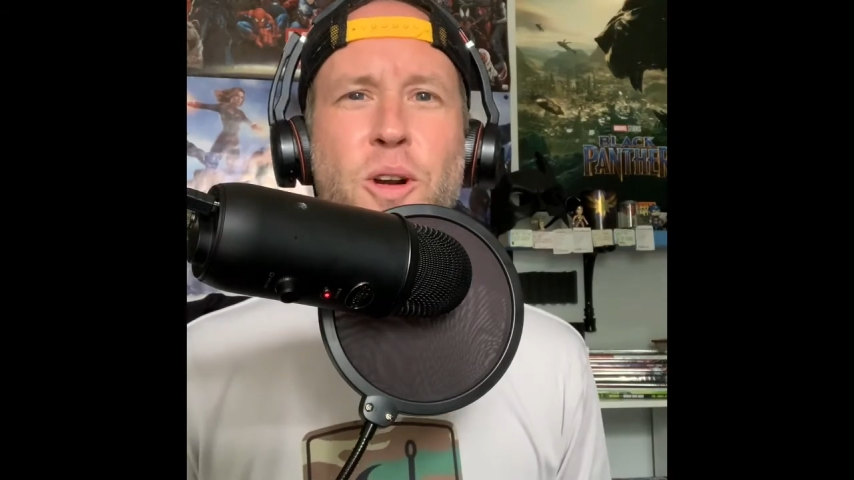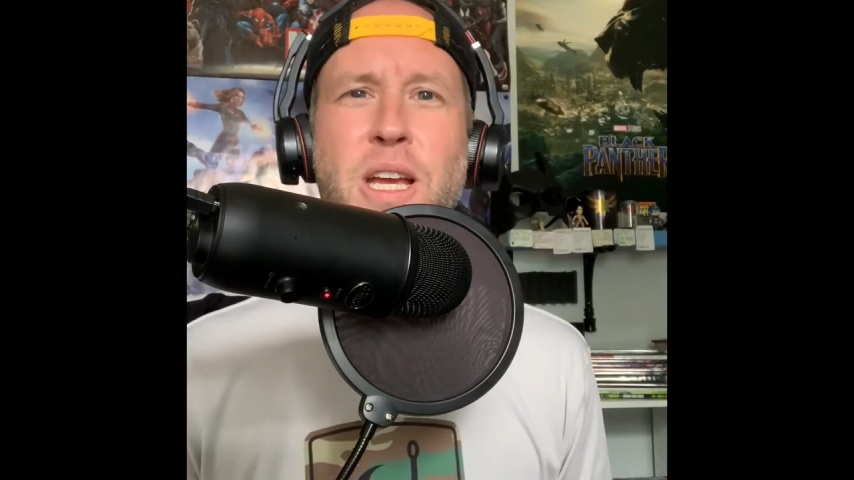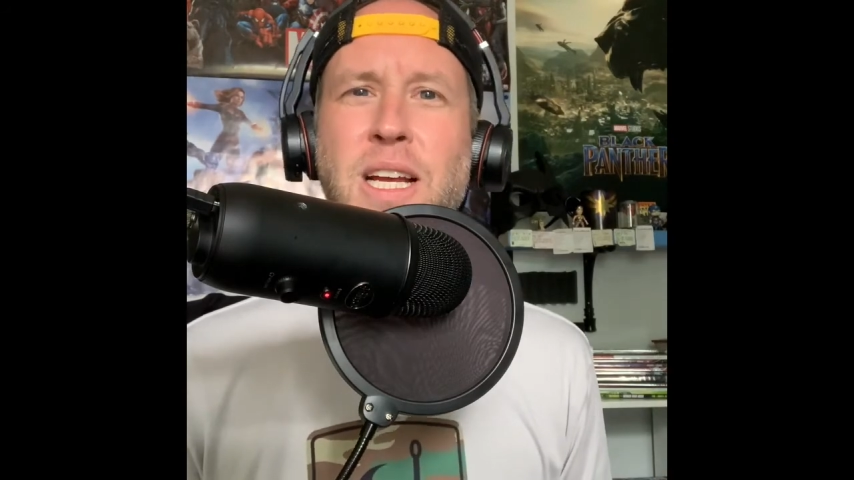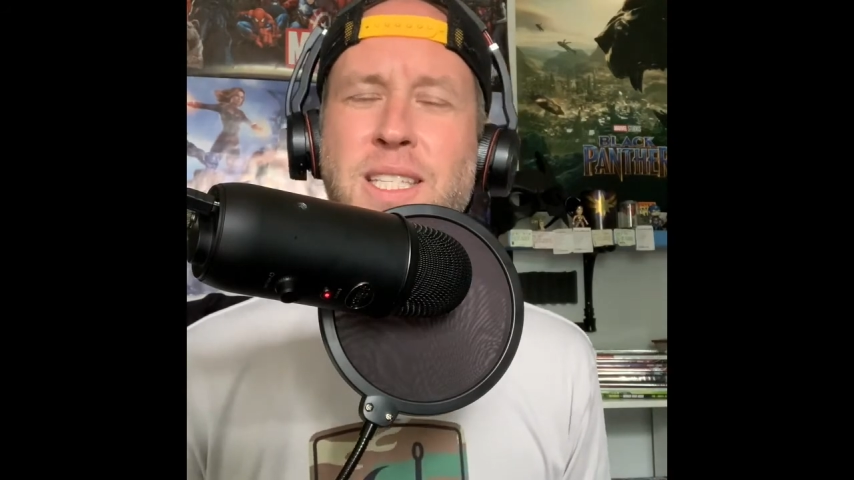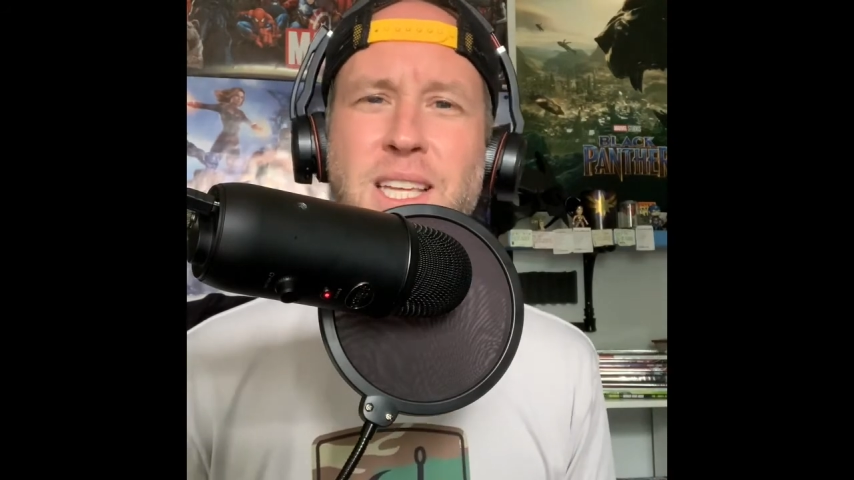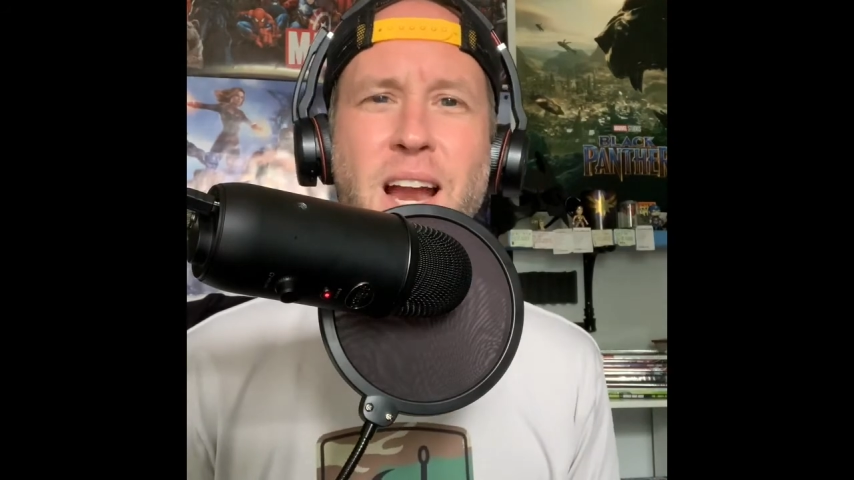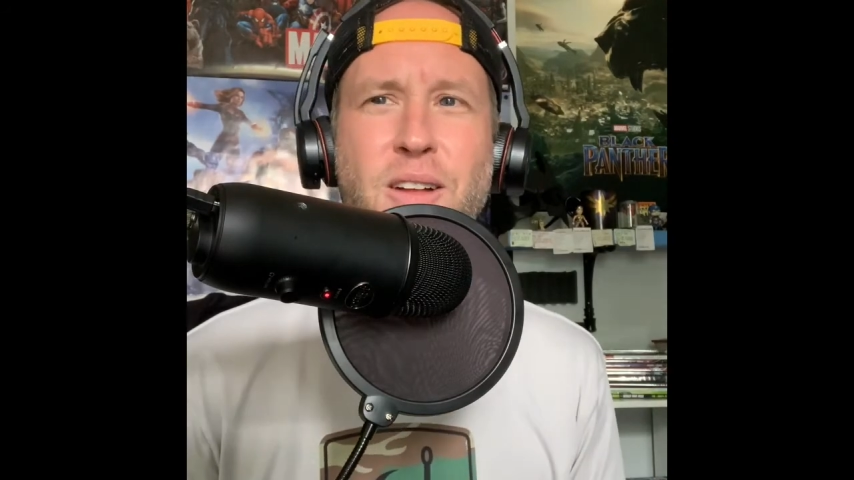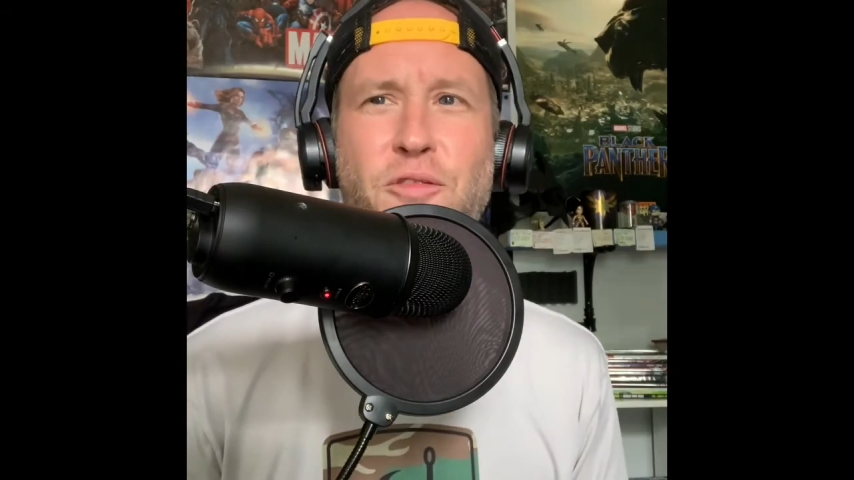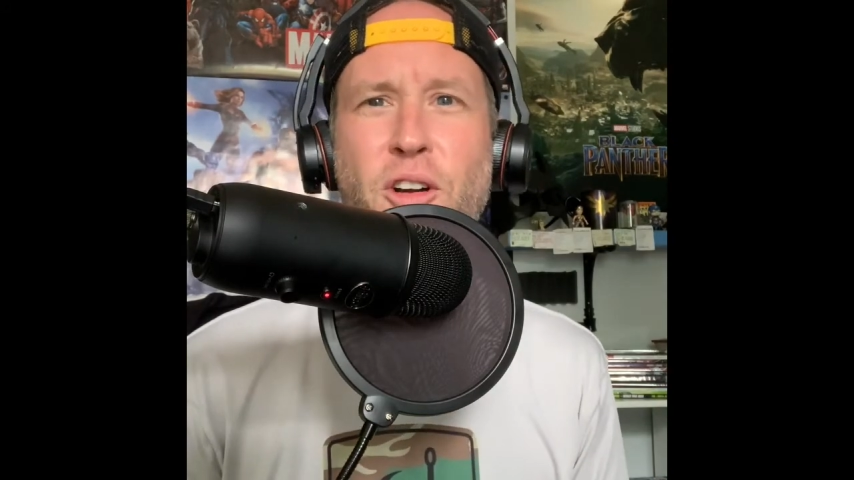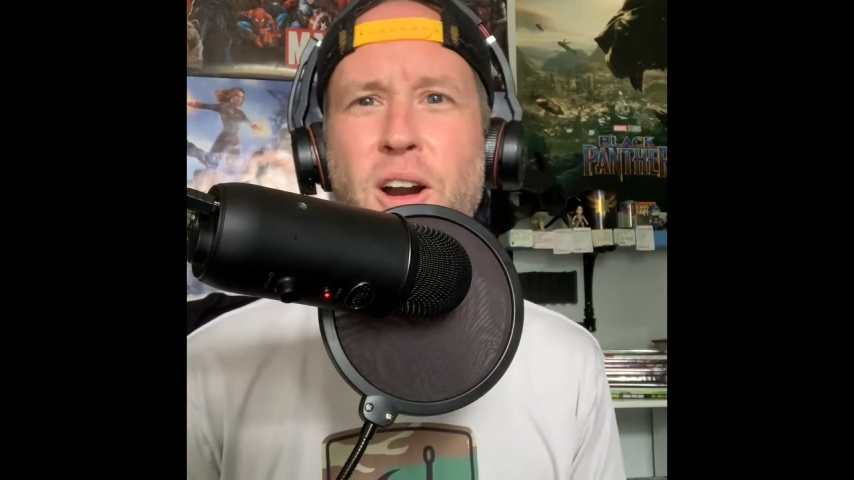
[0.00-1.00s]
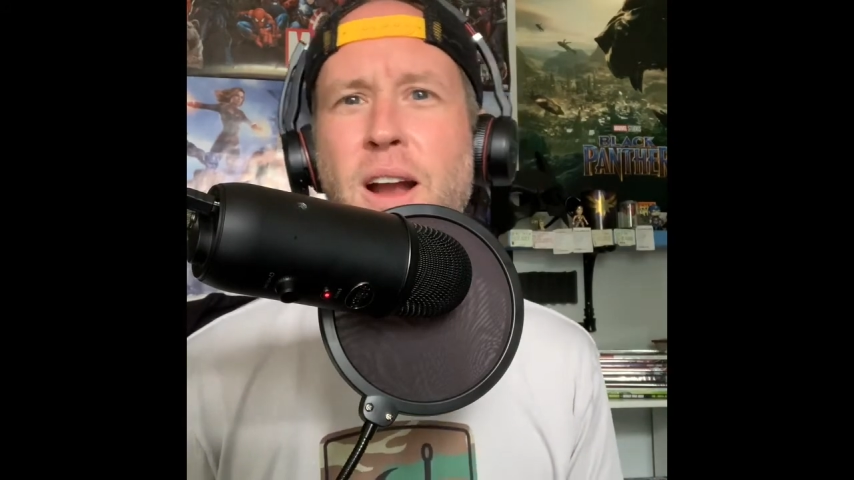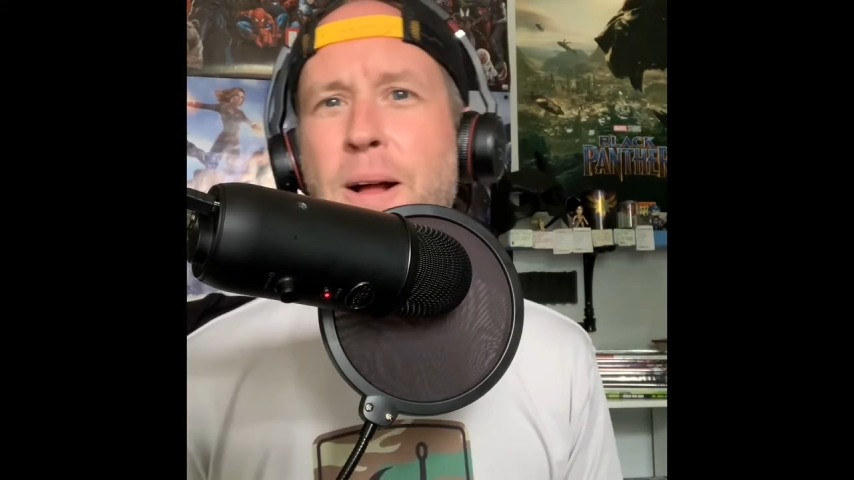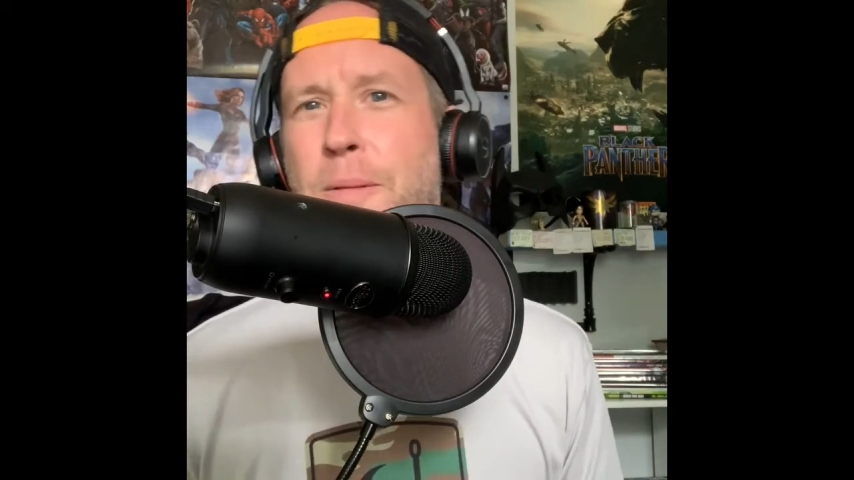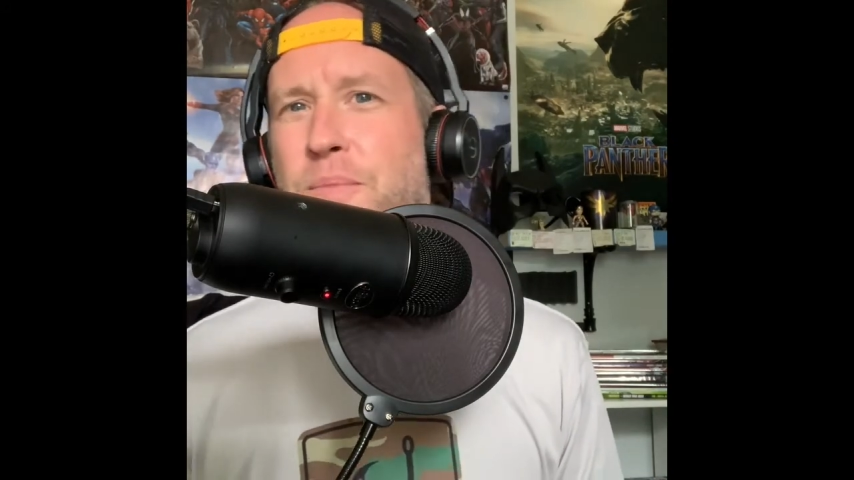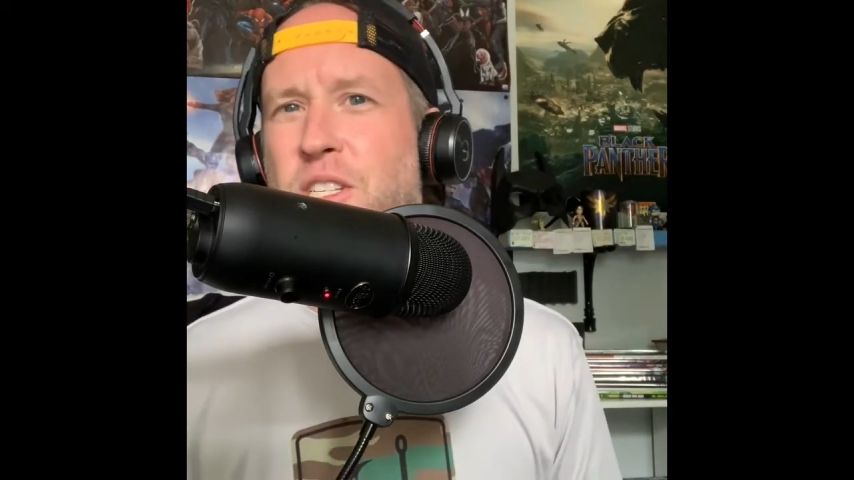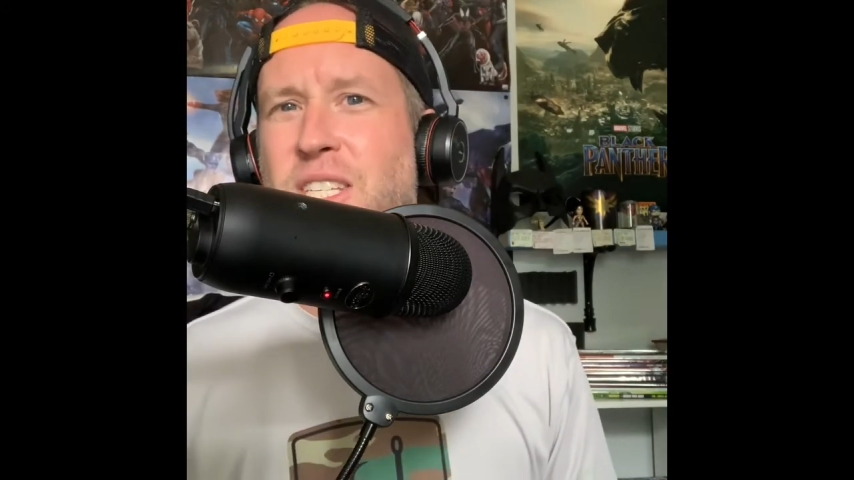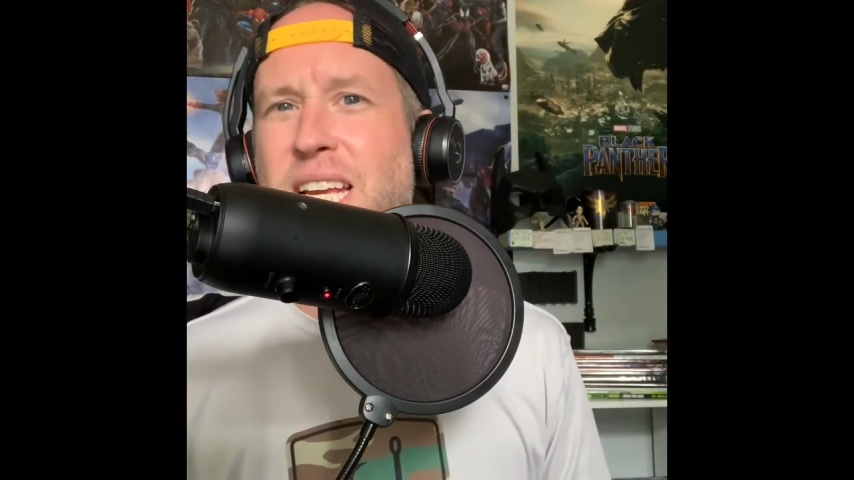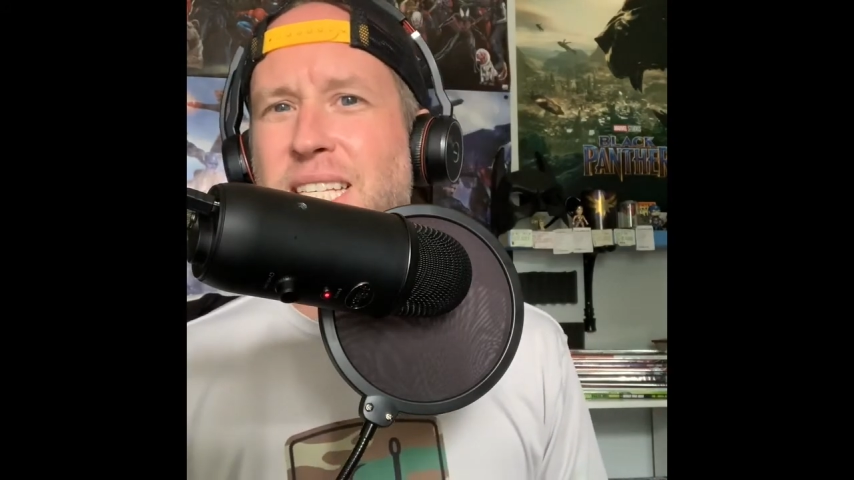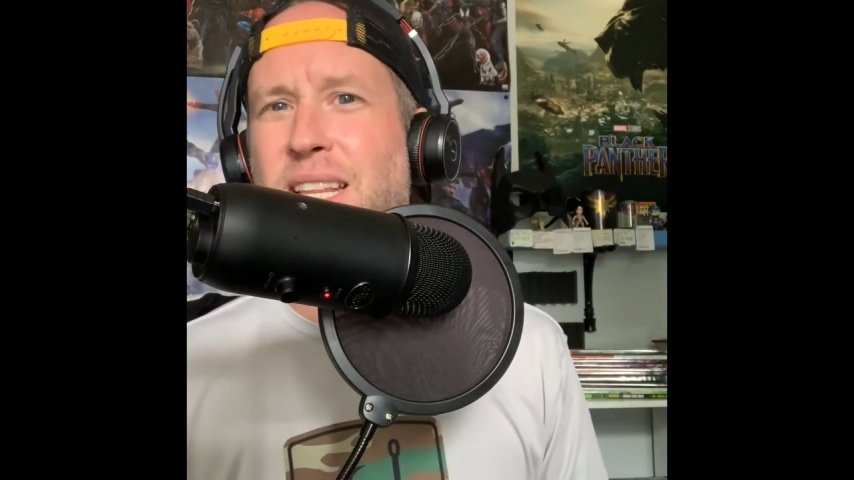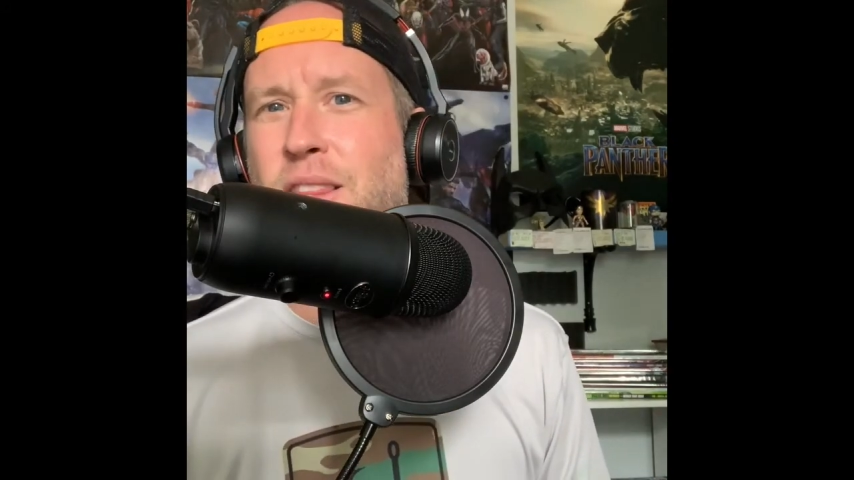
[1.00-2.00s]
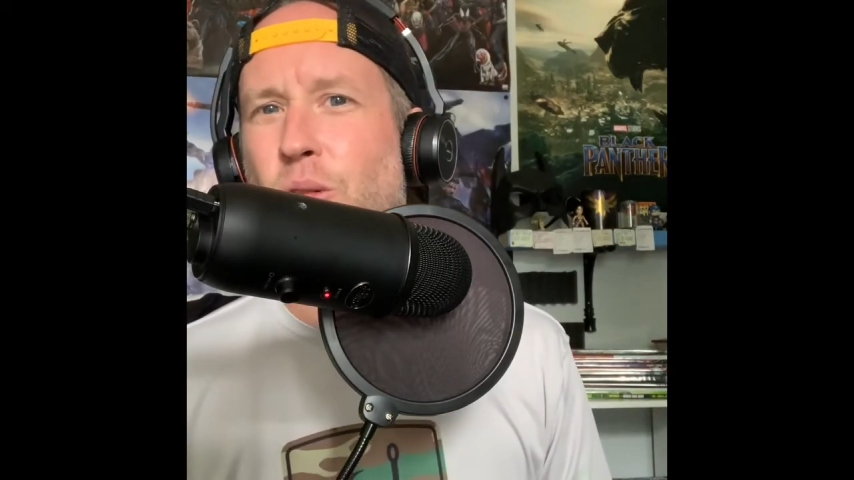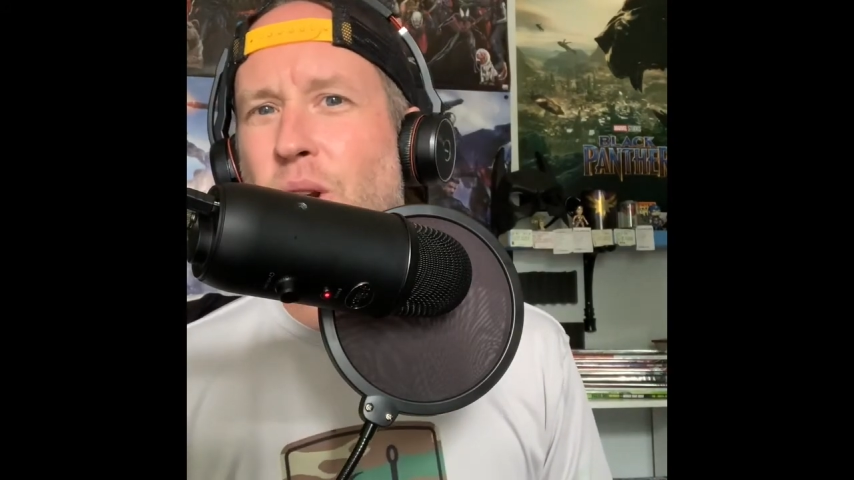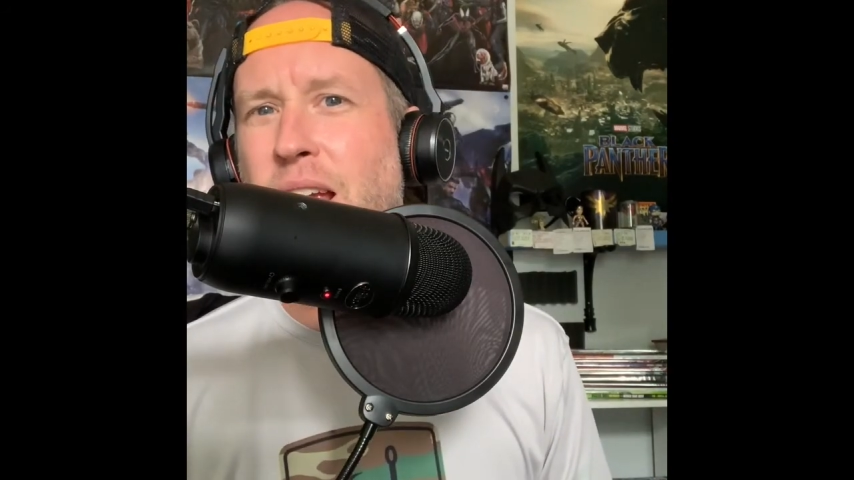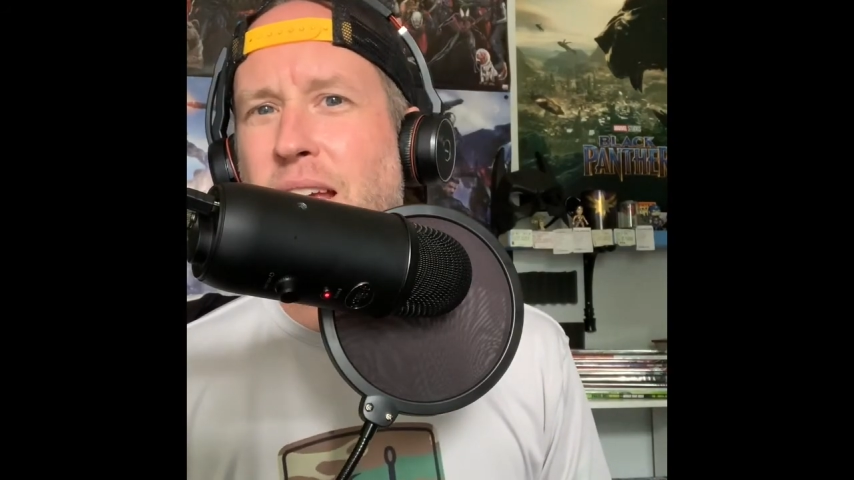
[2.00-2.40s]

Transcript: Are you excited for season three?